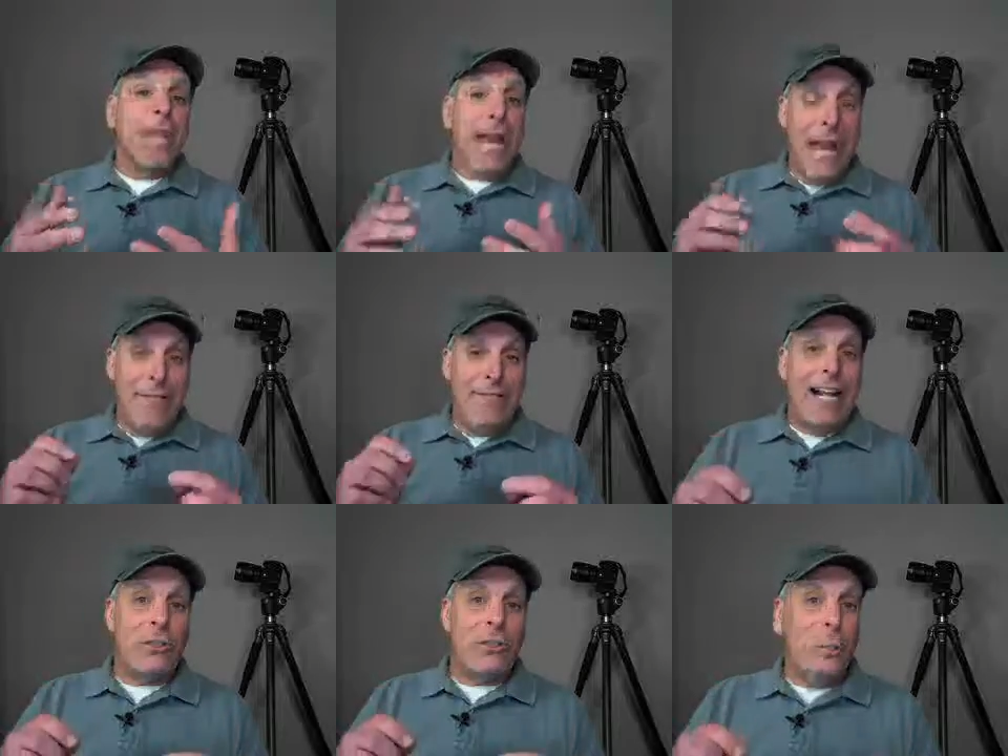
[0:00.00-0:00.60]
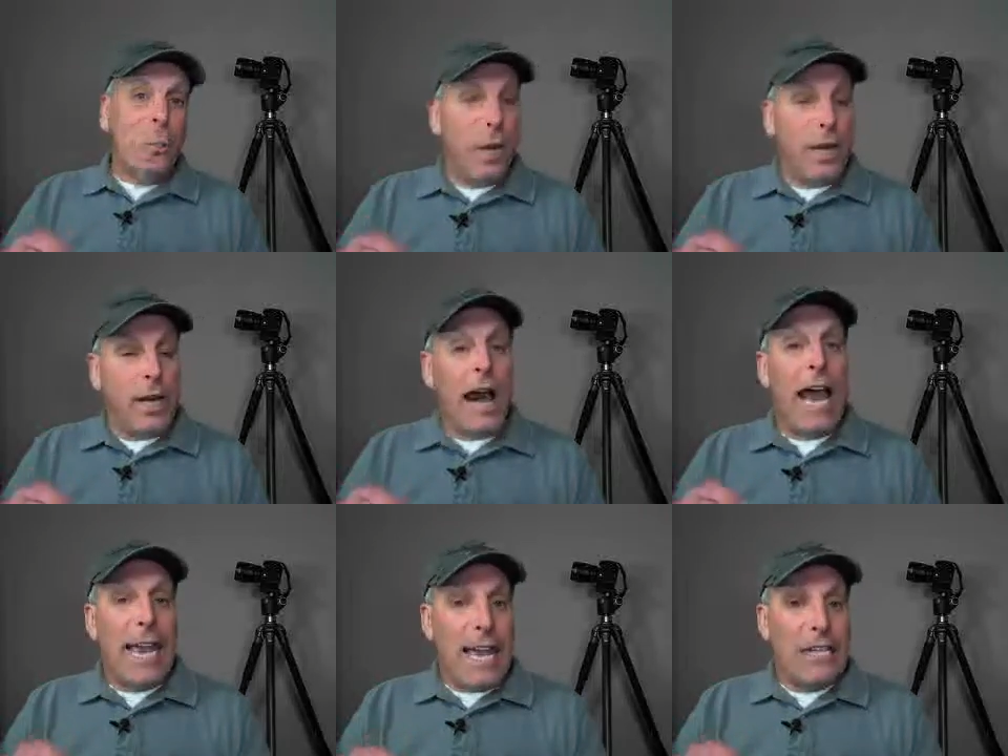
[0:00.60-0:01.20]
And that's what
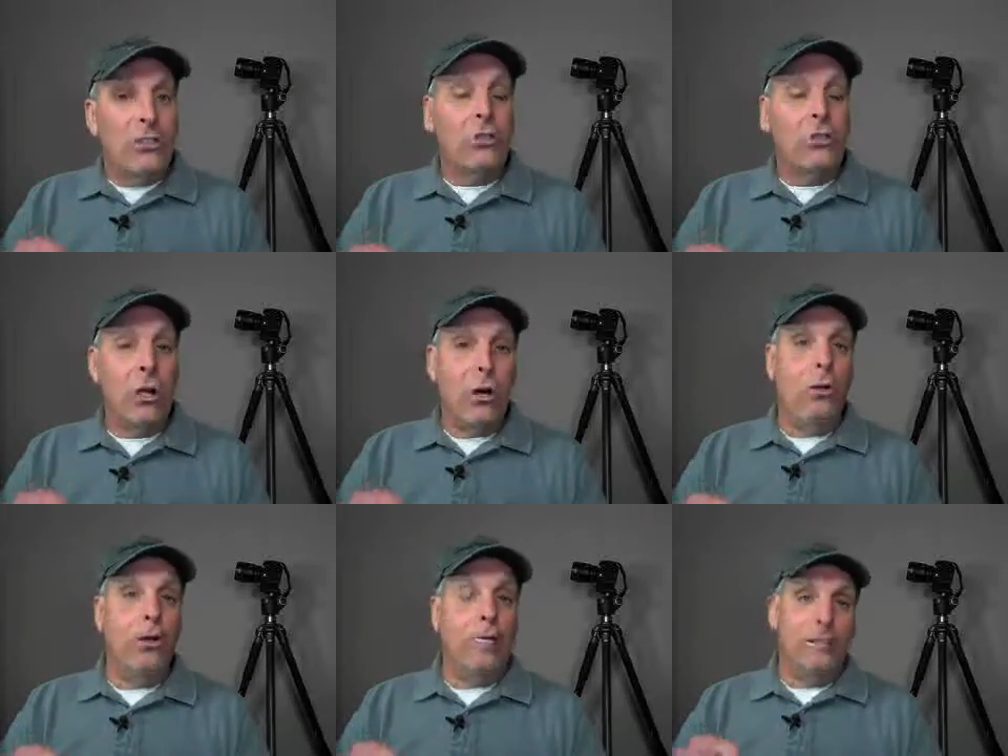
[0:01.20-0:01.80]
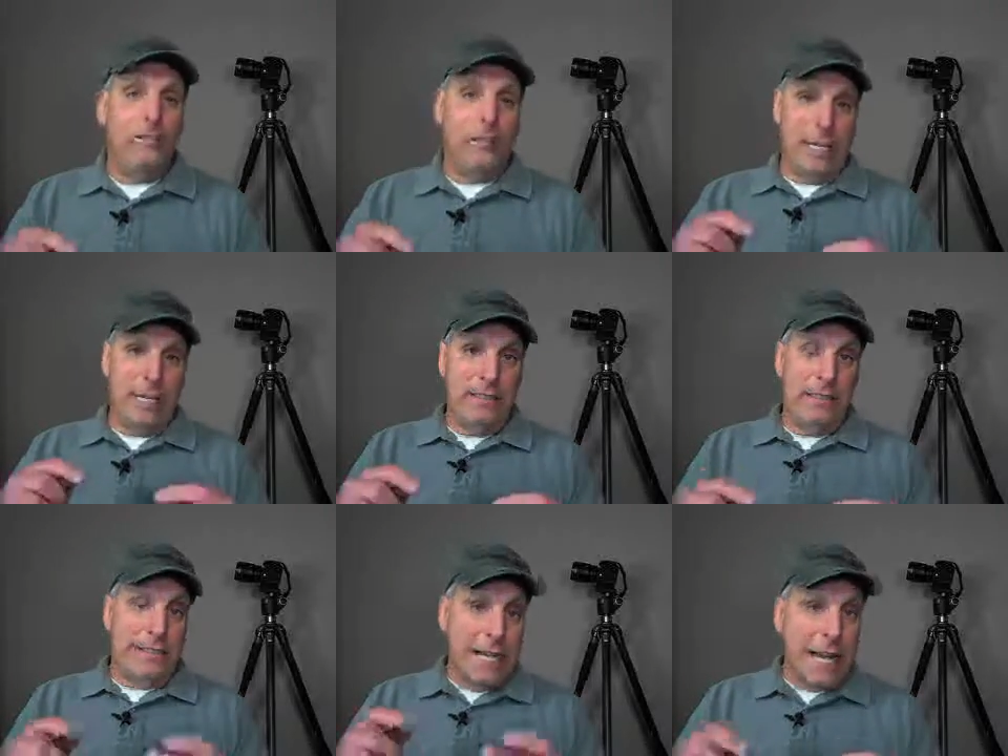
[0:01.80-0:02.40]
ISO
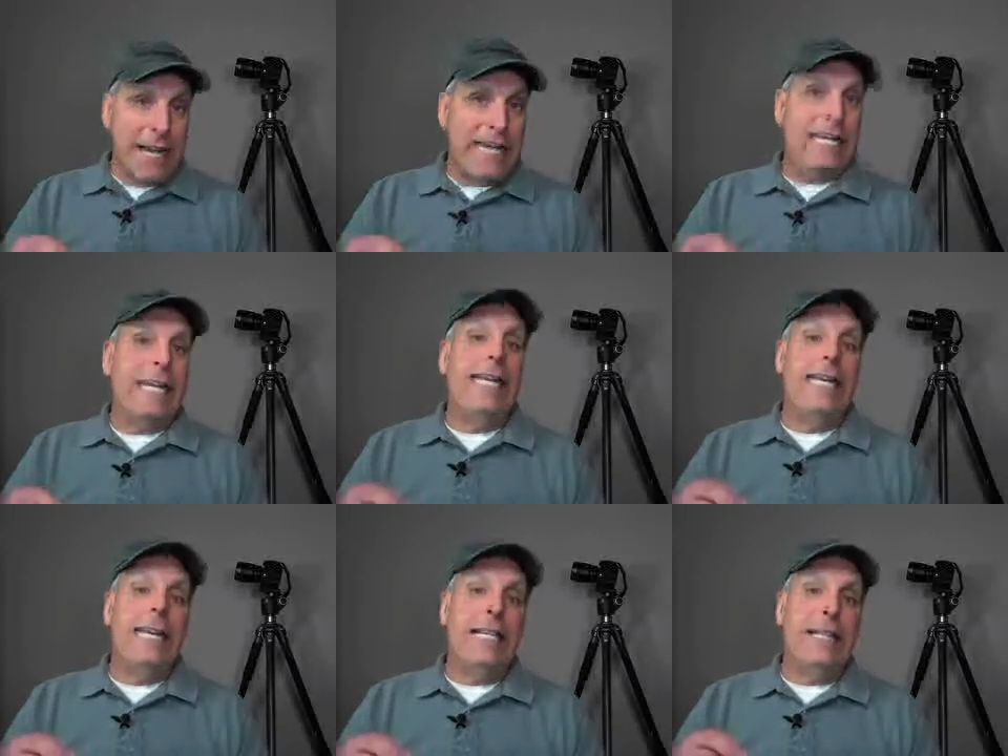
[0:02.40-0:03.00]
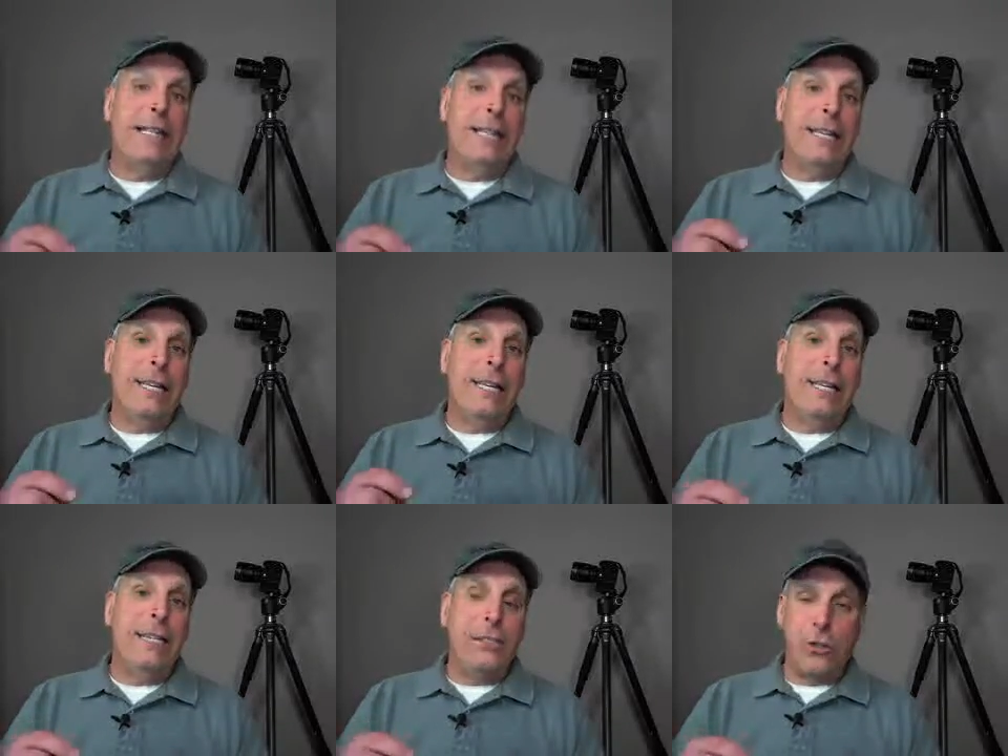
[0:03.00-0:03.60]
is like in
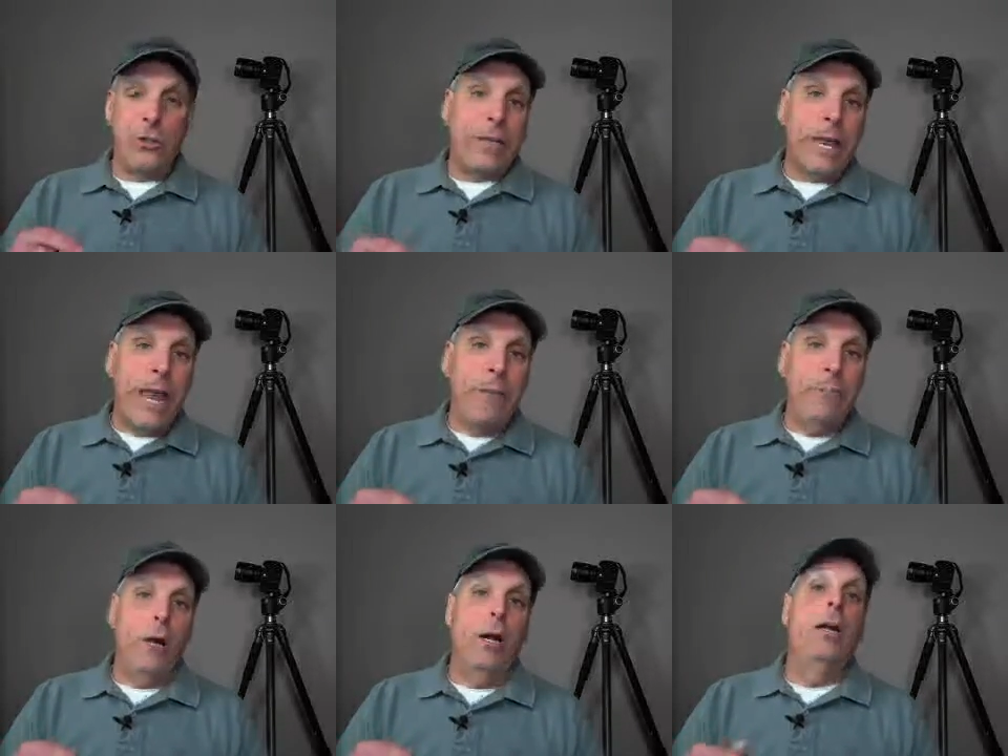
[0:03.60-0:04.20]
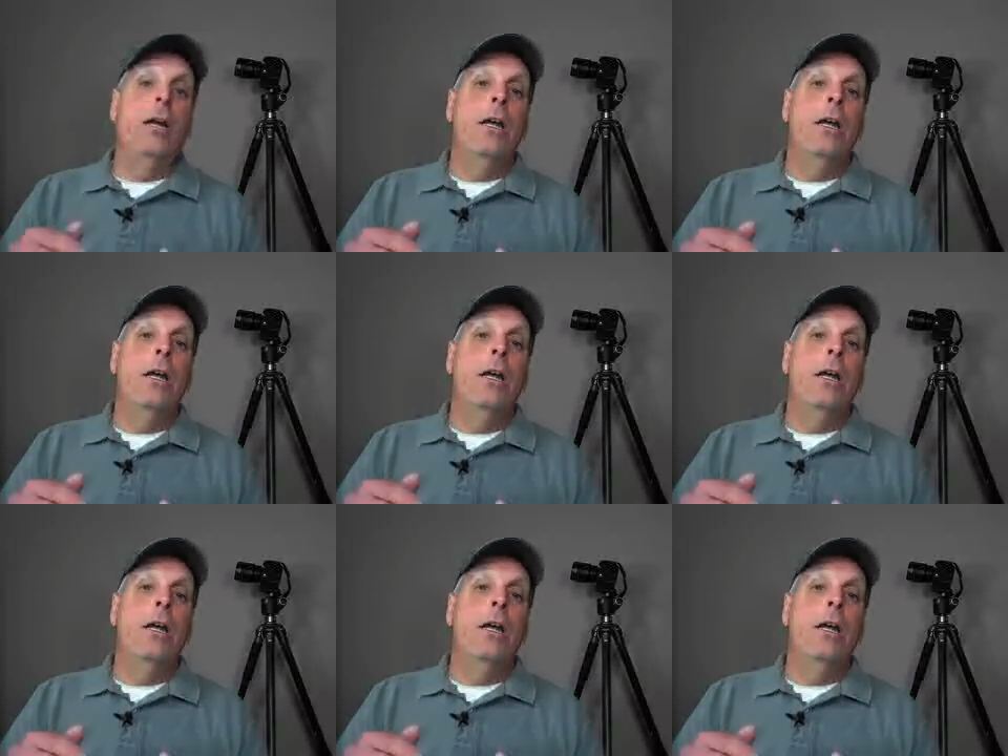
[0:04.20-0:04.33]
the digital camera.